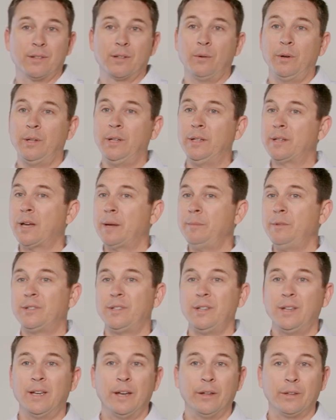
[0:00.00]
So anytime you
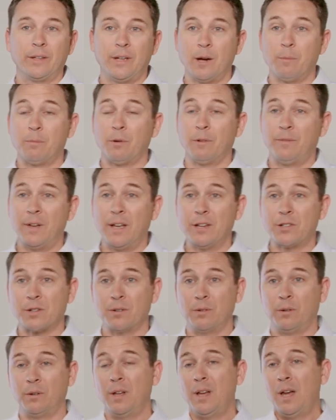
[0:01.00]
see a healthcare
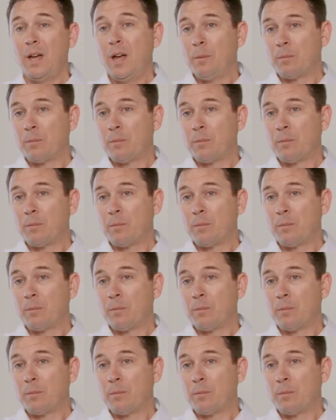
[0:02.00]
professional,